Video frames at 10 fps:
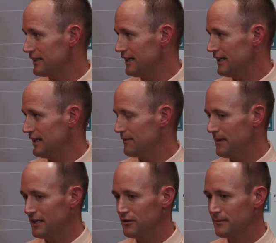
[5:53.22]

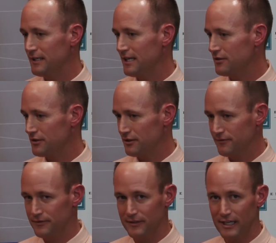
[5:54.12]
By human nature,
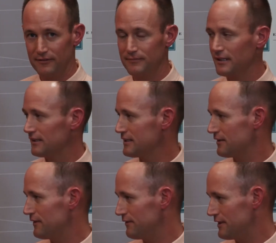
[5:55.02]
if you've got a list
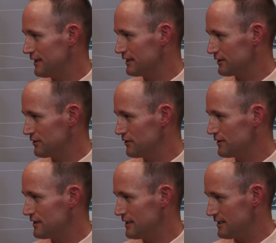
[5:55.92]
of 50 things to do,
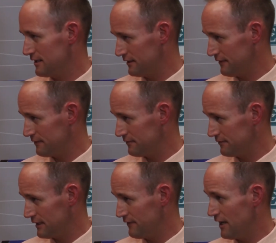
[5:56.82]
it's easy to
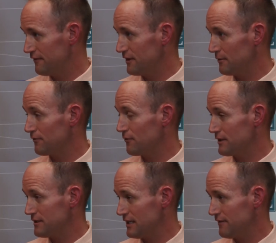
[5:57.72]
leave off number
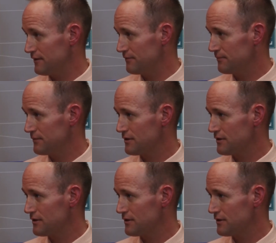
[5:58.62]
47.